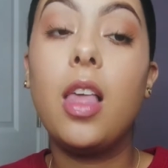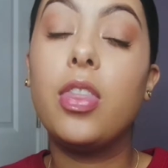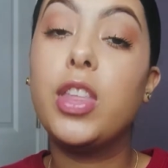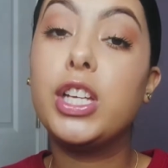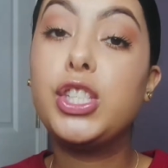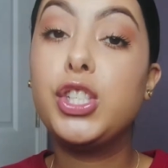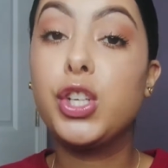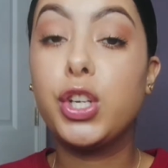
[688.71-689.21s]

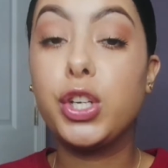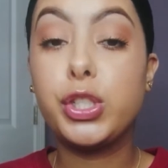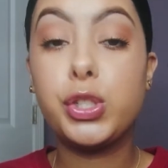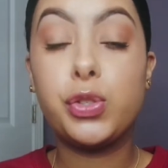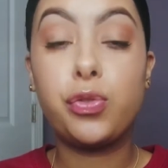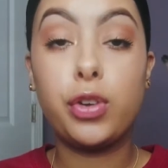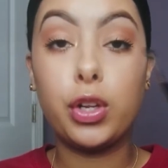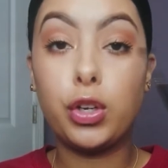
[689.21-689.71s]
This you can
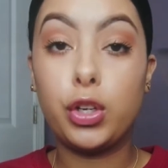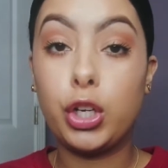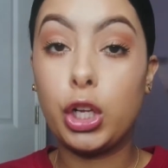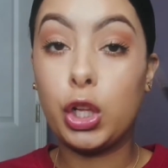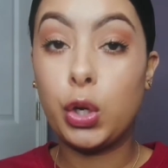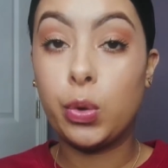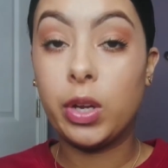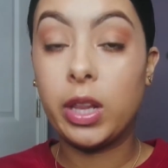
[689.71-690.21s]
use for your
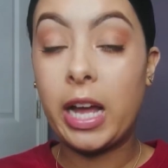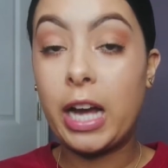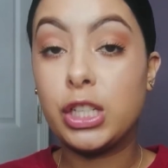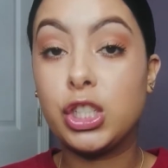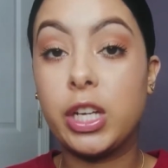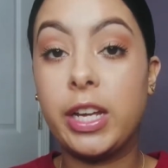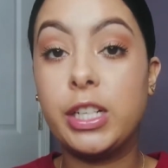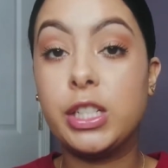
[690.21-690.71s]
lower
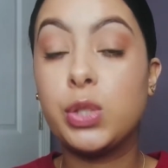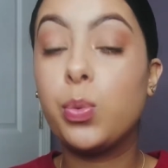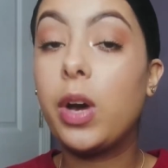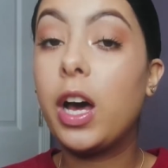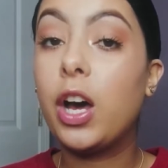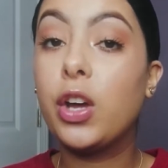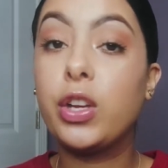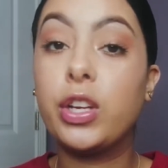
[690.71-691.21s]
lash line as
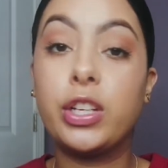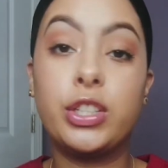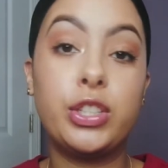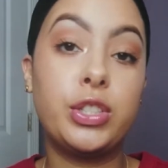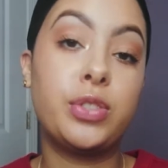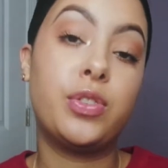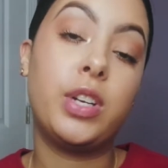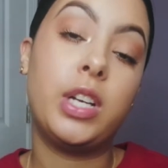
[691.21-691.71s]
well. You can
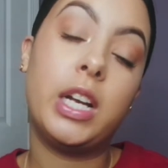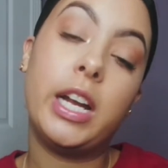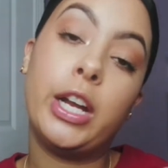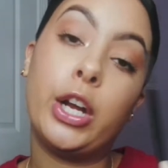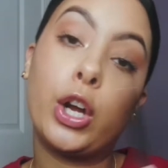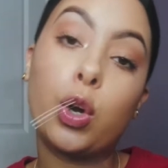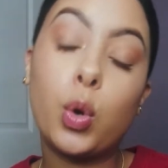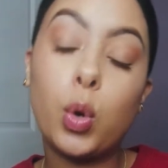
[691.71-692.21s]
use for your
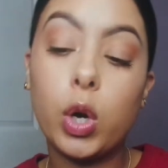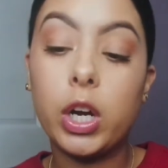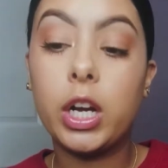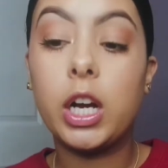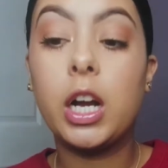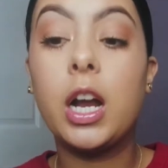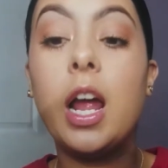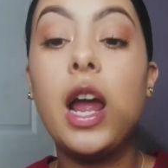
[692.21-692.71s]
inner
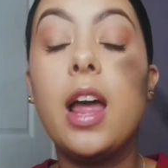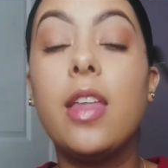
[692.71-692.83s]
corner.